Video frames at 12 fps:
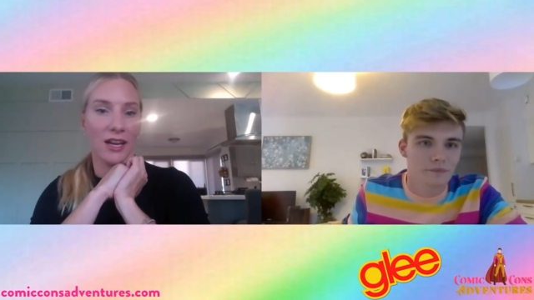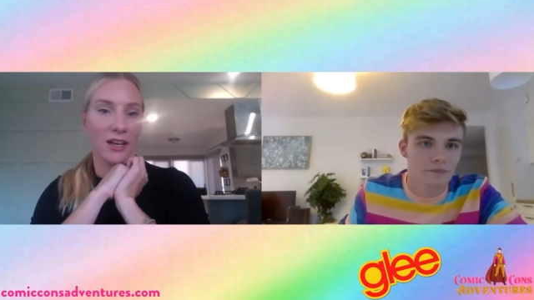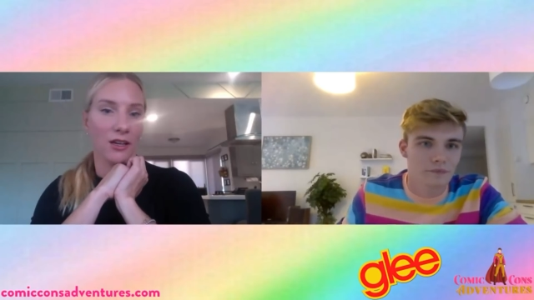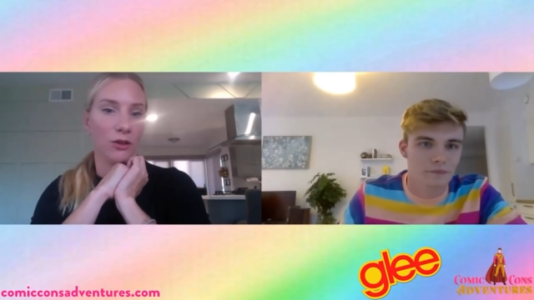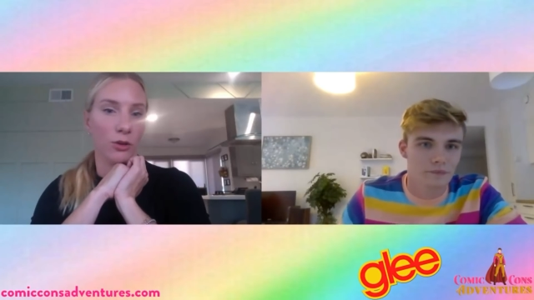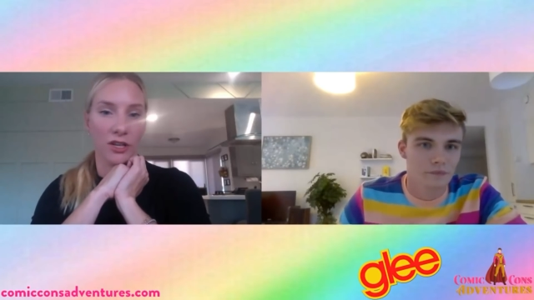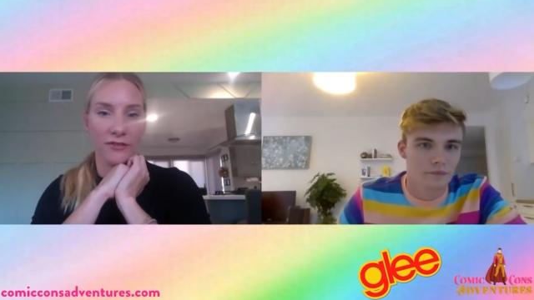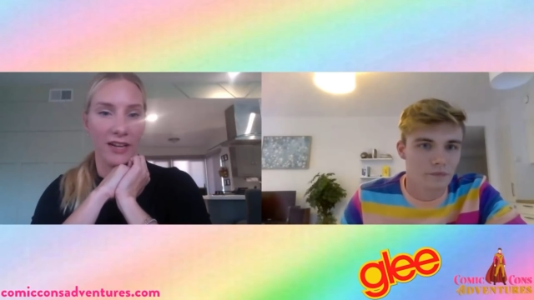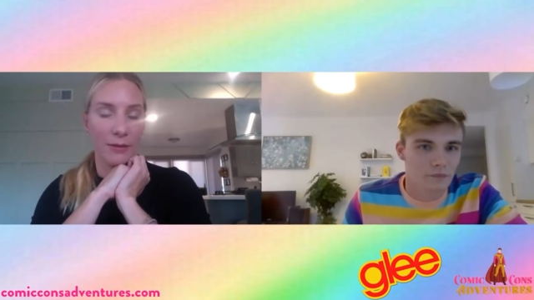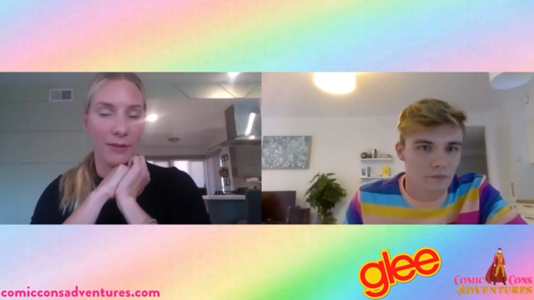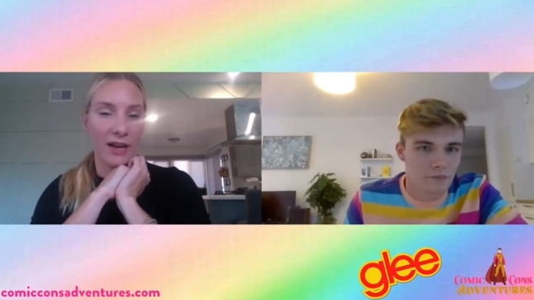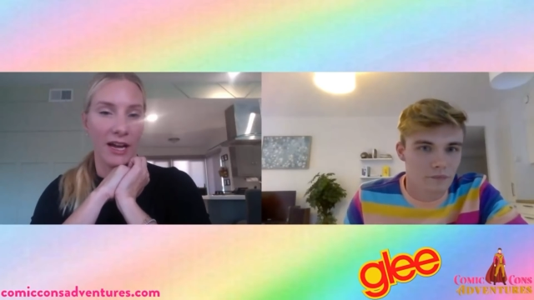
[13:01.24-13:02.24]
Speaker 1: a
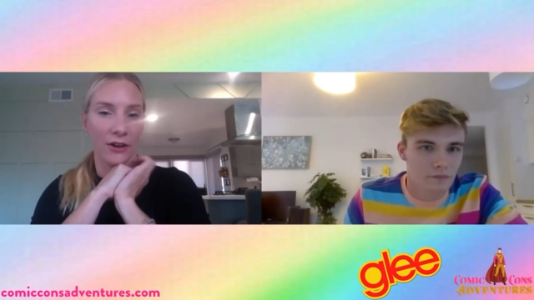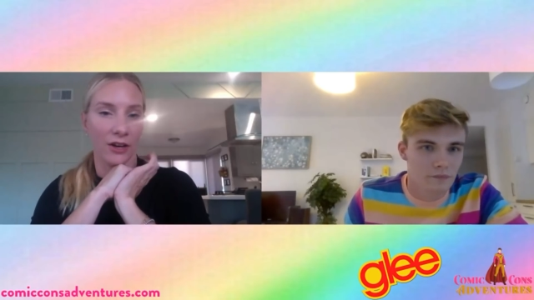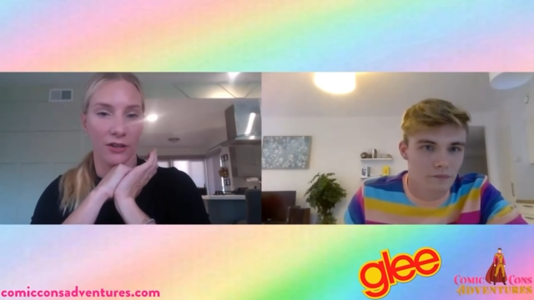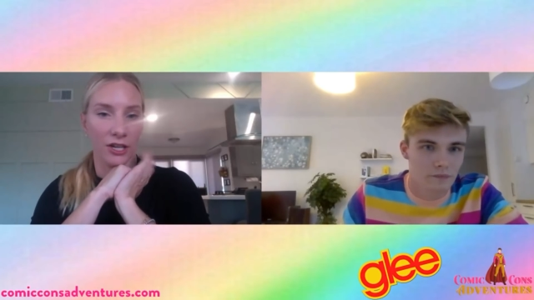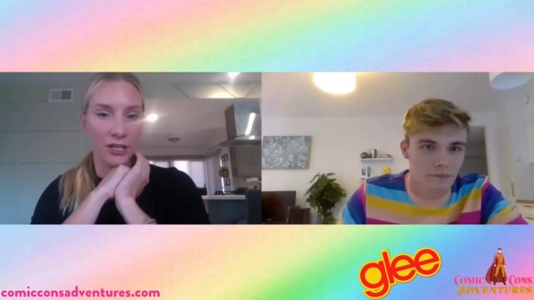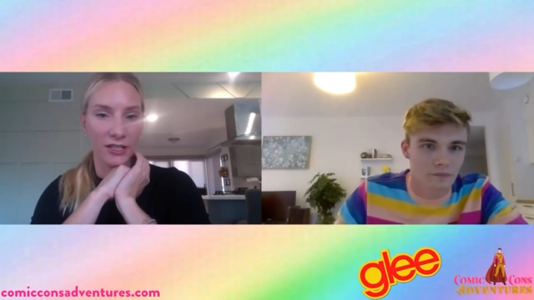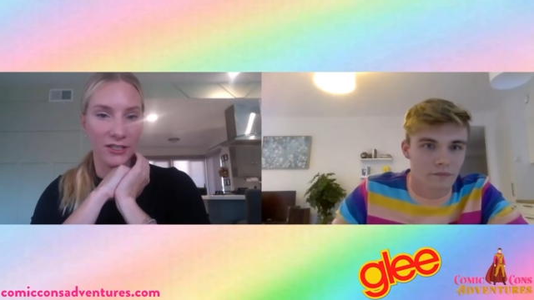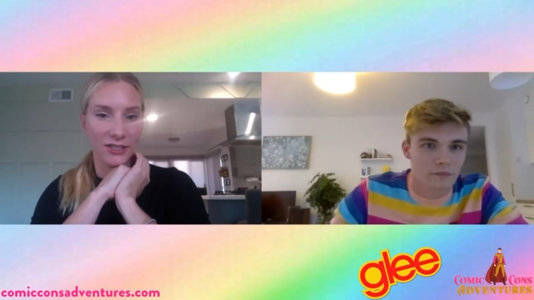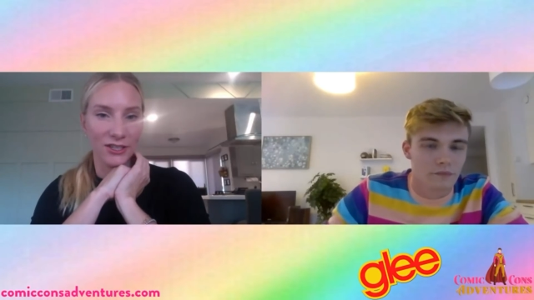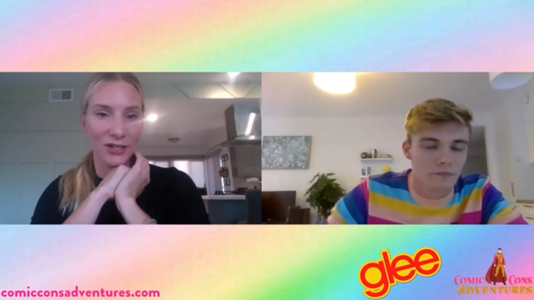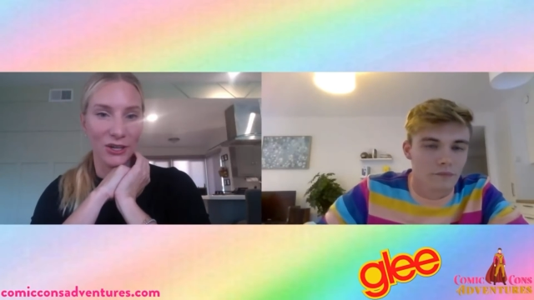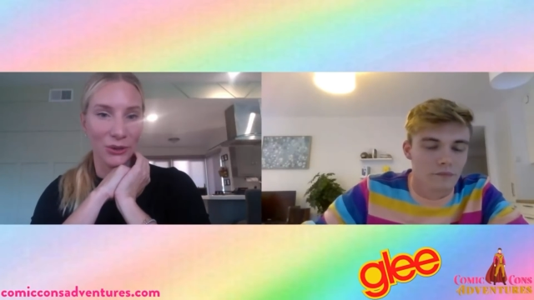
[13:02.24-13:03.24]
glorified background artist,
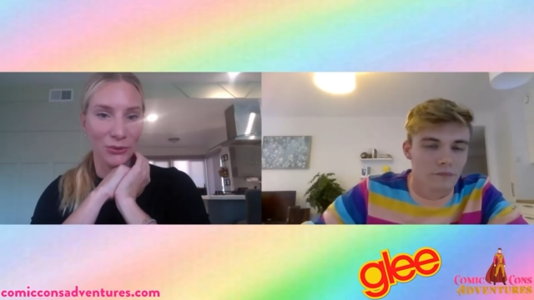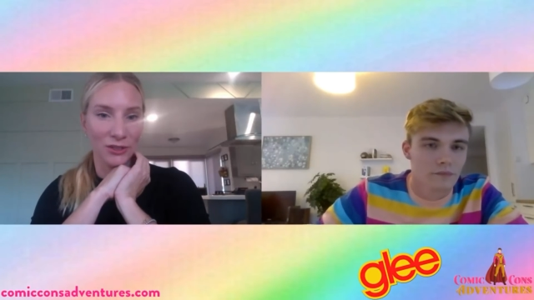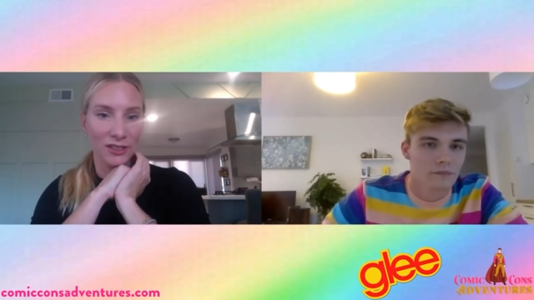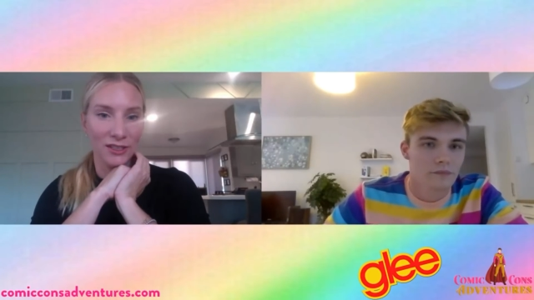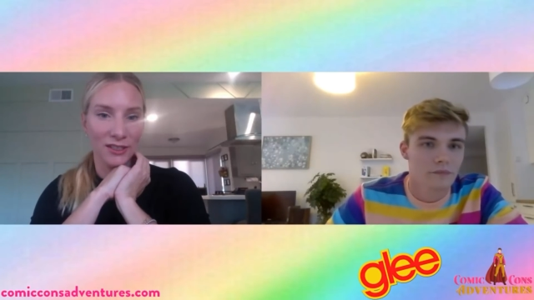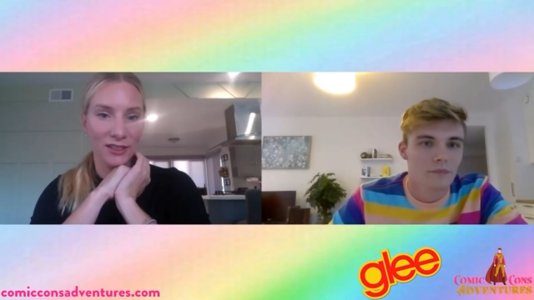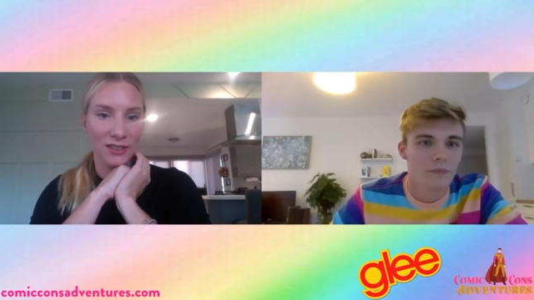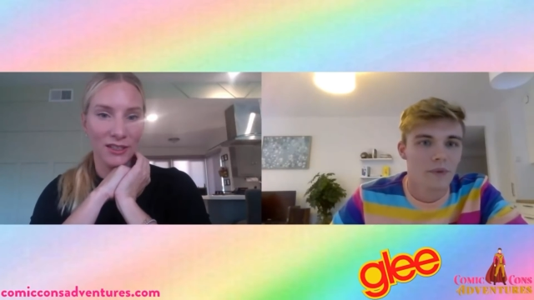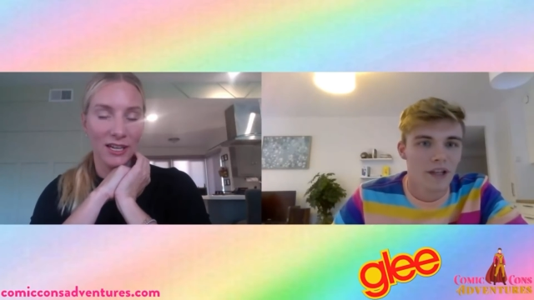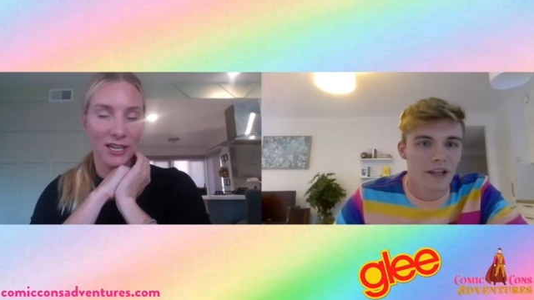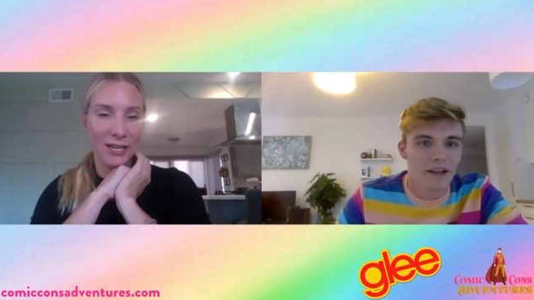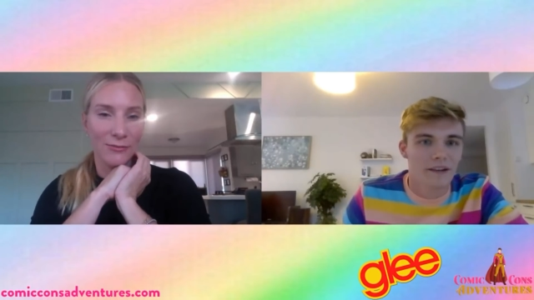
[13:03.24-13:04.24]
you know.
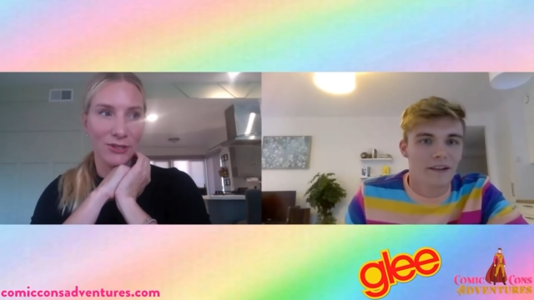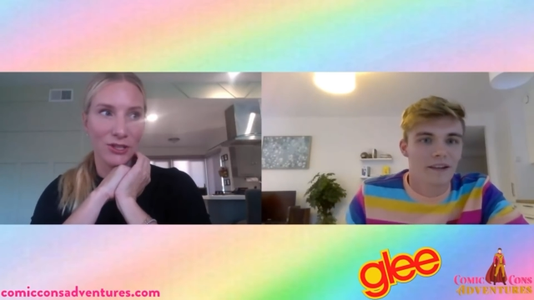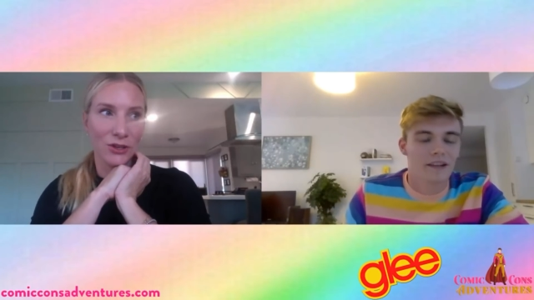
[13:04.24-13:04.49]
Um, yeah. So